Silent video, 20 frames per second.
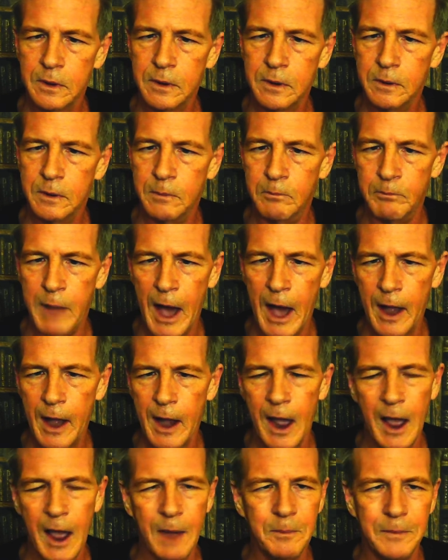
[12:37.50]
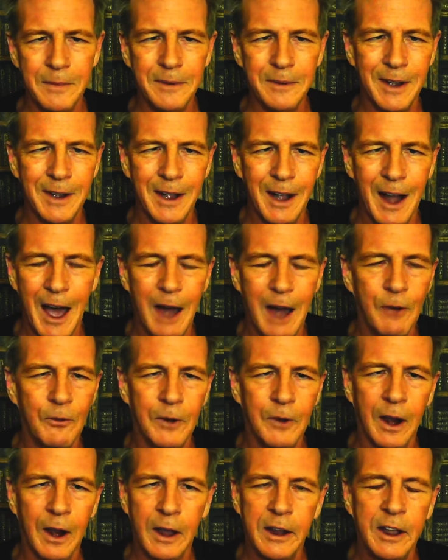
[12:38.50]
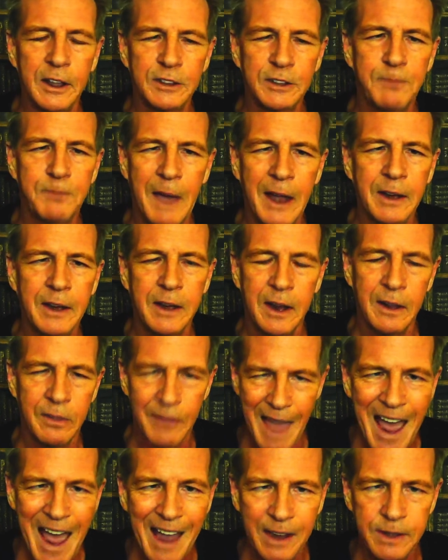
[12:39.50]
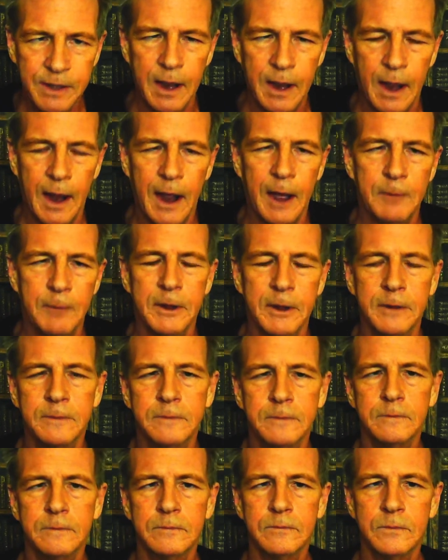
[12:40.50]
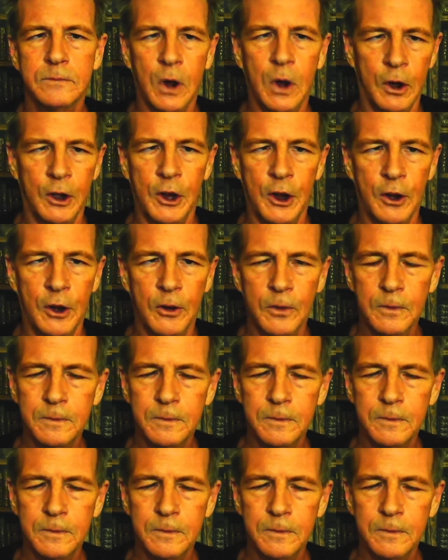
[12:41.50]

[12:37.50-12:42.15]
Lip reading: But I'm not really expecting that to happen. Are you?